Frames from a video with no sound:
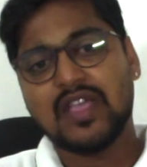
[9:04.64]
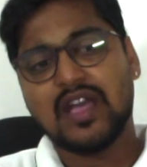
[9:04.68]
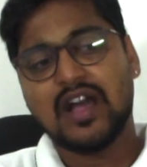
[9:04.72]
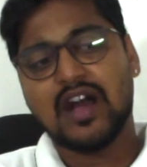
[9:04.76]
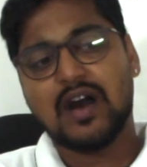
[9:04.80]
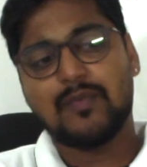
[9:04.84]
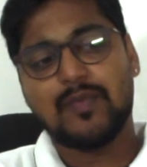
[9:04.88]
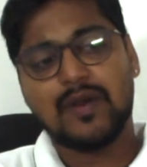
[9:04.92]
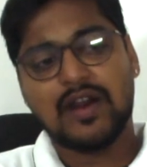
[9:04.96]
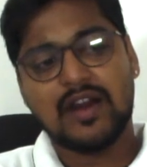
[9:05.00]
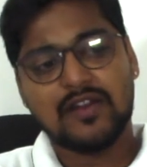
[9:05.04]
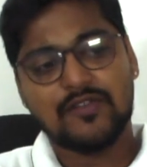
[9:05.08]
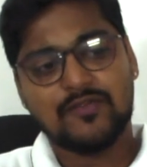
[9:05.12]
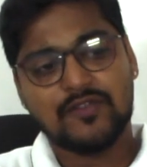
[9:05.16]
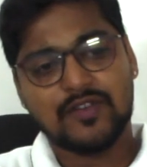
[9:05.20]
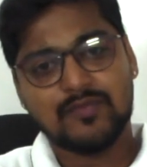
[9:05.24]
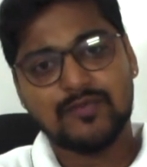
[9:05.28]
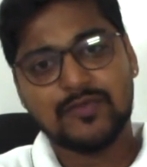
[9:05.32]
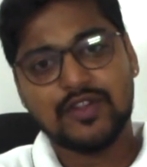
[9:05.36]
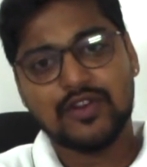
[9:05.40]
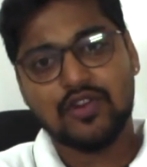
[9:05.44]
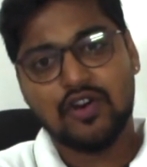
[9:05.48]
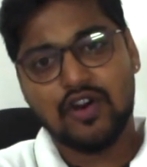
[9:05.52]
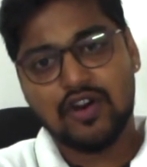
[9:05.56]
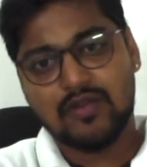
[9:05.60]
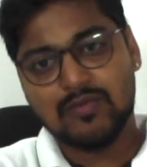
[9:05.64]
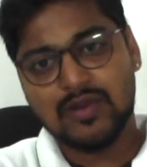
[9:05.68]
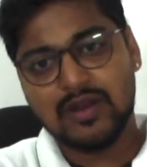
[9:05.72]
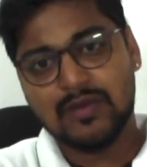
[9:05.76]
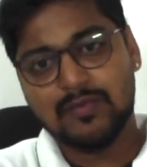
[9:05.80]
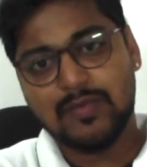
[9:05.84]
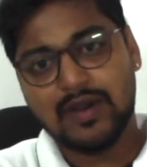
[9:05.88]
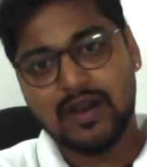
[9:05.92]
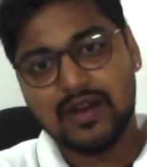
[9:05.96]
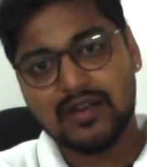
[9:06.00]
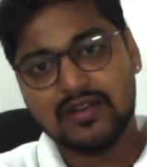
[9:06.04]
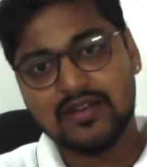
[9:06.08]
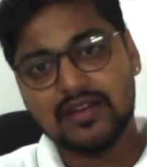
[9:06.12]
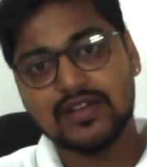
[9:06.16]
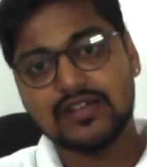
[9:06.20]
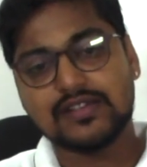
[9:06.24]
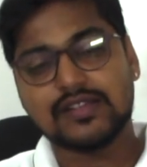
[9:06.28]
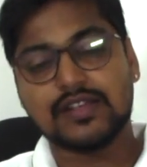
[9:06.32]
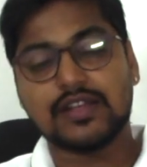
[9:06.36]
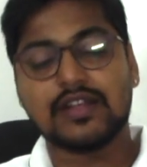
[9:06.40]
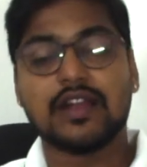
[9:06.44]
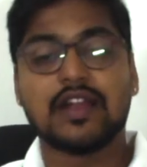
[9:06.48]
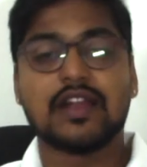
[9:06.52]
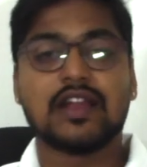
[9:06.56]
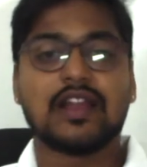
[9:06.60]
Apart from the normal
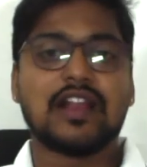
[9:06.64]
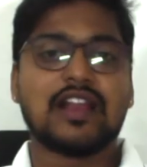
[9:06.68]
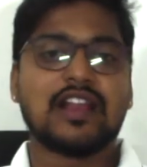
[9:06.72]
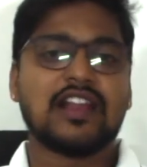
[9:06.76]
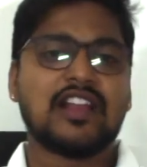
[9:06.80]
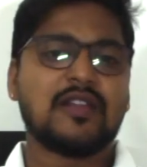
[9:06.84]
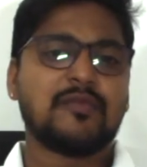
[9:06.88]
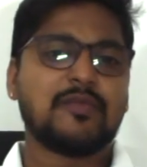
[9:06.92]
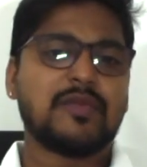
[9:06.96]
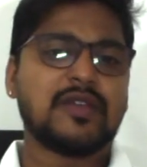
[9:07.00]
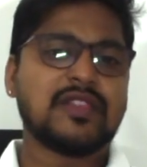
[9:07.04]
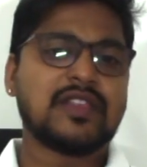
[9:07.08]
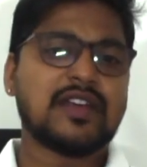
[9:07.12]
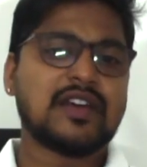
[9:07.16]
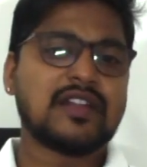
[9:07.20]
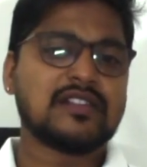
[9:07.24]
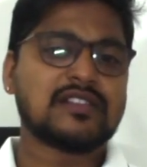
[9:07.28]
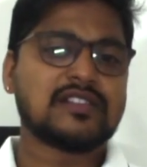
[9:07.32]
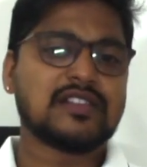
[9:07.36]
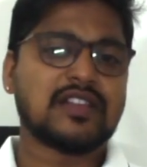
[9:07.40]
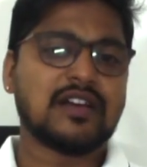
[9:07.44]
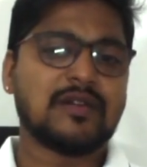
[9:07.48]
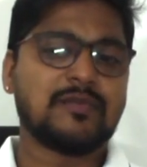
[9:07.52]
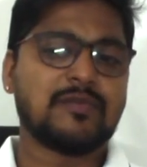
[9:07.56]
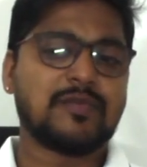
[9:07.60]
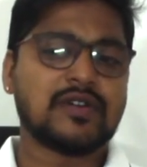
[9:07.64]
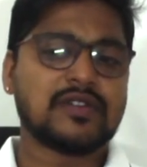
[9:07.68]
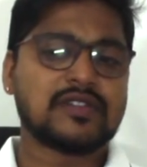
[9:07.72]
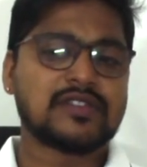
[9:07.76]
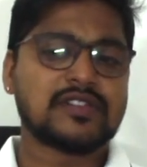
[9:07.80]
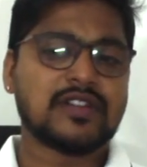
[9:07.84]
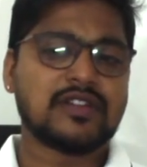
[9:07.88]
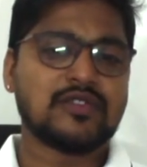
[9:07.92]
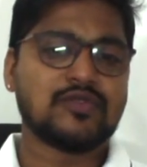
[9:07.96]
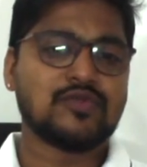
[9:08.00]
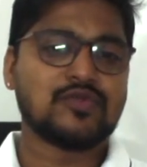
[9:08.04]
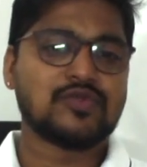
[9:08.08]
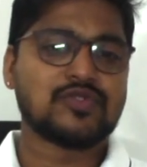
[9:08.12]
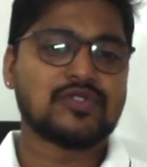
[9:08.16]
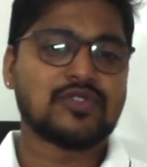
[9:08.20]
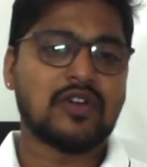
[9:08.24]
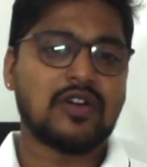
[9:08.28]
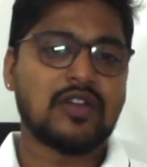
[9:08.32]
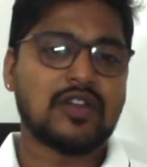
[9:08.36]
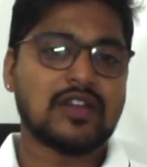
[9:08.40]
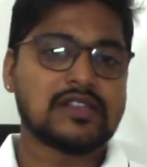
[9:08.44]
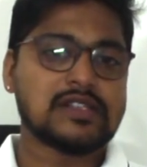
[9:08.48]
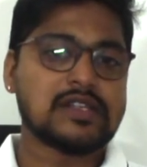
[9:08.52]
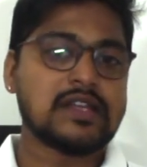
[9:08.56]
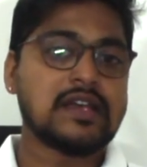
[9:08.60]
partners in an LLP, there is a person who is
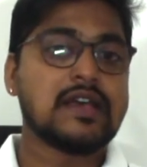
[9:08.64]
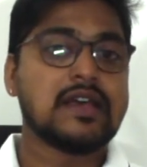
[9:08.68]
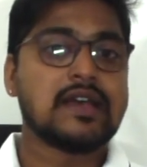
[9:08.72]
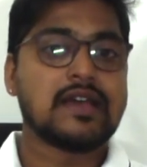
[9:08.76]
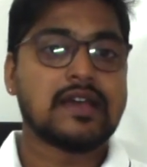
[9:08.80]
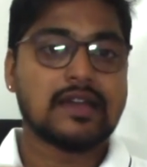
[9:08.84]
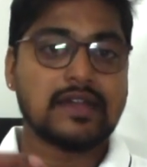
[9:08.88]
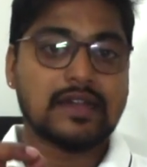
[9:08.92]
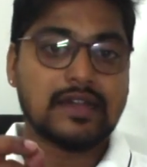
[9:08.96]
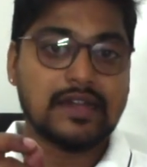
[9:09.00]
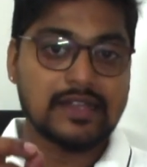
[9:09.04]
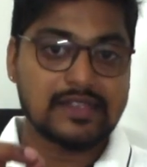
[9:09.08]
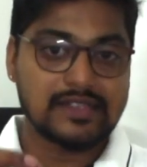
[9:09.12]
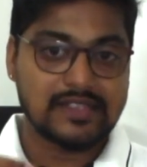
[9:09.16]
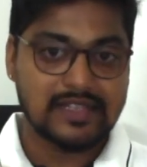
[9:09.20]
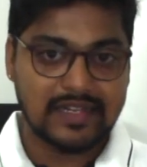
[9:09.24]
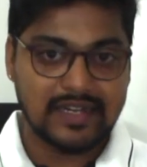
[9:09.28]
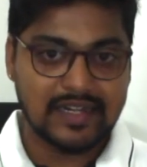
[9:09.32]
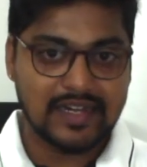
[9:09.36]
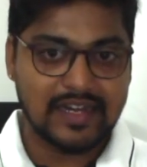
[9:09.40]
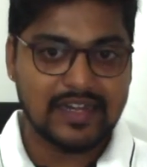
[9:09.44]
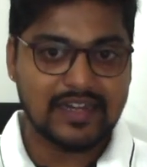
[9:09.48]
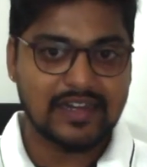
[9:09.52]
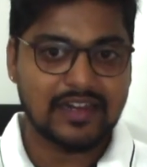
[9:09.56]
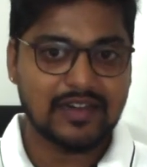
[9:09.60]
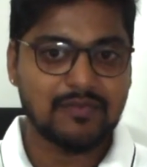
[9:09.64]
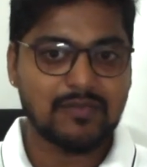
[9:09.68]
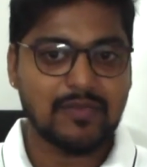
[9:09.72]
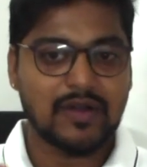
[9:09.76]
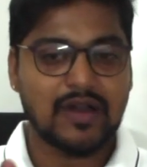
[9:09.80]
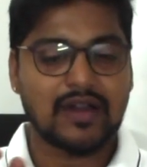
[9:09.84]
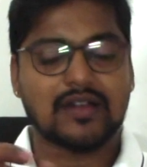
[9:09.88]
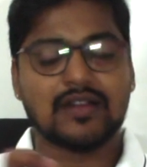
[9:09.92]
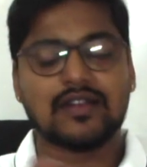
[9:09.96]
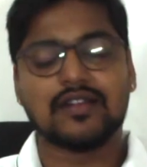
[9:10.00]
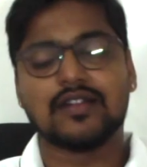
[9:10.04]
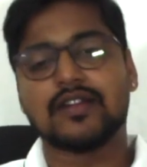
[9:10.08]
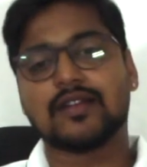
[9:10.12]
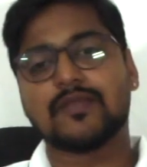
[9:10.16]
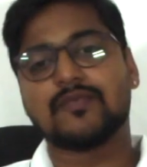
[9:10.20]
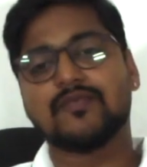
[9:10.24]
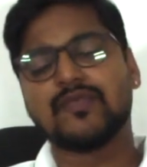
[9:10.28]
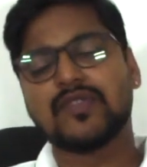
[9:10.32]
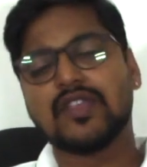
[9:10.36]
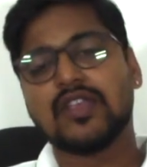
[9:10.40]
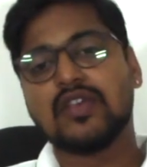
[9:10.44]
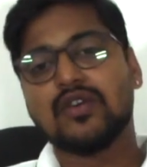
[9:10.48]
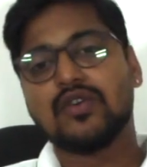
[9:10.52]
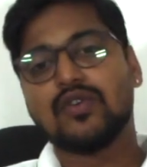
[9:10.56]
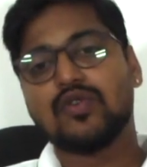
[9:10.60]
called as a designated partner,
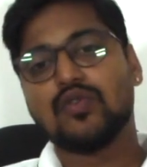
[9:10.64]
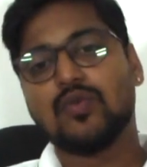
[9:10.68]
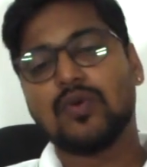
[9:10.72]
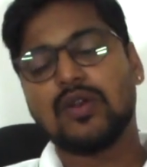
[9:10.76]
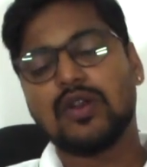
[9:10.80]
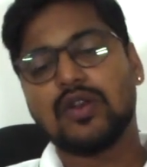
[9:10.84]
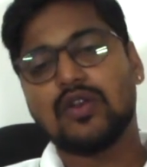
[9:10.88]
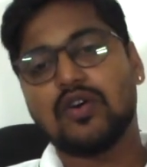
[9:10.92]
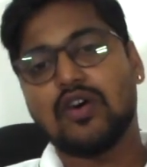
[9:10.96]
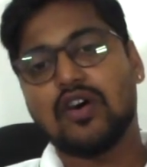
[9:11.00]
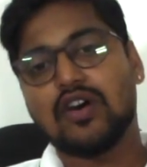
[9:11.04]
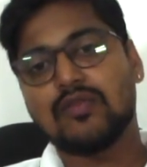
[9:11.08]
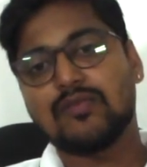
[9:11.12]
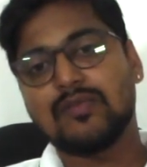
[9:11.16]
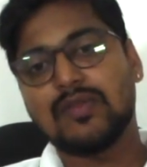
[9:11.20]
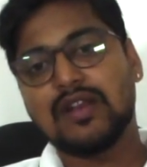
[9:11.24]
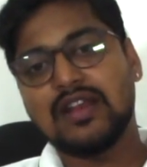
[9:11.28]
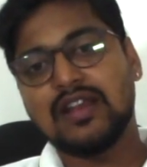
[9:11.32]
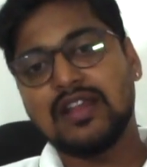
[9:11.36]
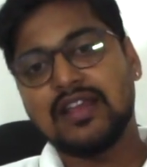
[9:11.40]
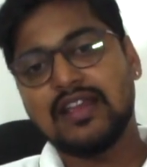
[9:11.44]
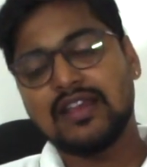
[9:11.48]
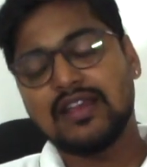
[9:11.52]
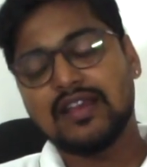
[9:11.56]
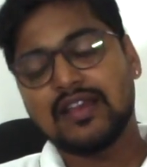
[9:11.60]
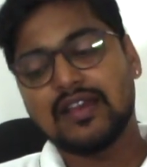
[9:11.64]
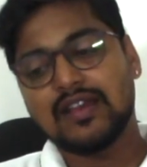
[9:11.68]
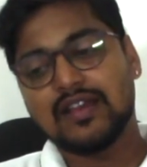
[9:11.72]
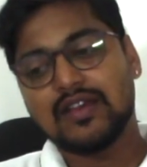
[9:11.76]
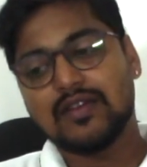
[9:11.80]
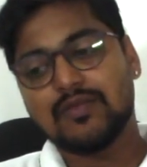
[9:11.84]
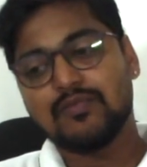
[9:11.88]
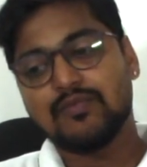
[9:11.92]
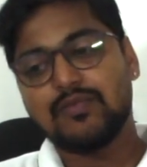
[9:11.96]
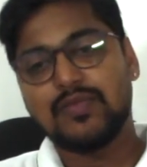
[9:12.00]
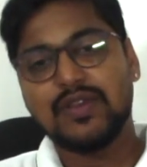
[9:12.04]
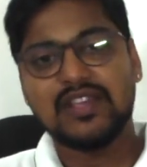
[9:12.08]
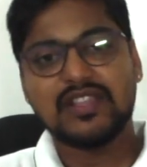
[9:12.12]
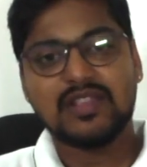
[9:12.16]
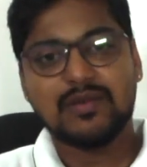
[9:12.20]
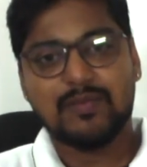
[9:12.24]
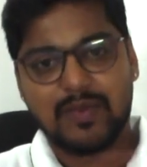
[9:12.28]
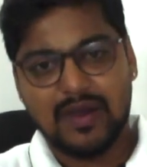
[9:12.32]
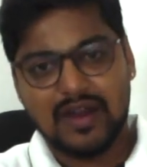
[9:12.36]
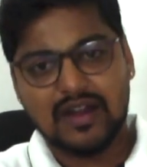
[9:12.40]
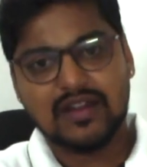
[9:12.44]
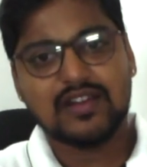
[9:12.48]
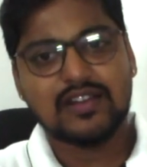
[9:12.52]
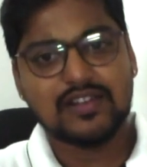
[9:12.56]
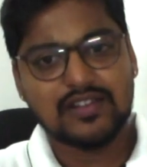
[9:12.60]
who will normally be the
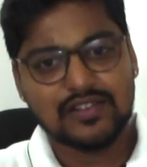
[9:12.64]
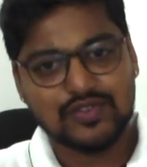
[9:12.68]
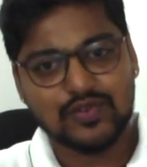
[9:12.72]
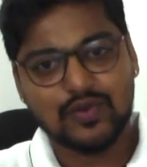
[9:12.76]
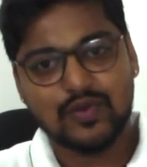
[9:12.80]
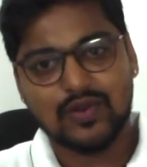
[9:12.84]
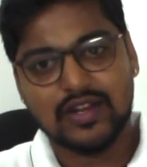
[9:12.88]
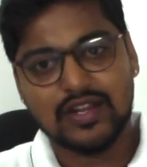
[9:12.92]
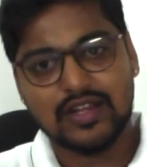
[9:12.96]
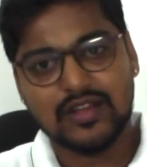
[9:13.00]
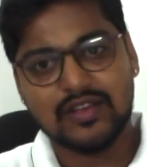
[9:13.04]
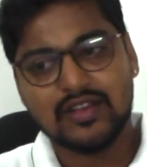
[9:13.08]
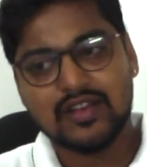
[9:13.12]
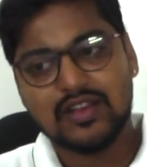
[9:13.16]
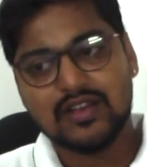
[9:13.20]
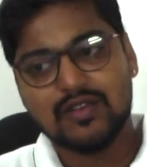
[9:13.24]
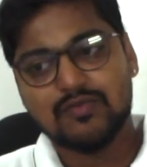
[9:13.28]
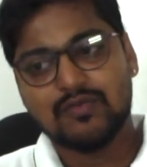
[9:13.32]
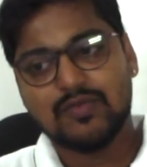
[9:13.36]
partners only.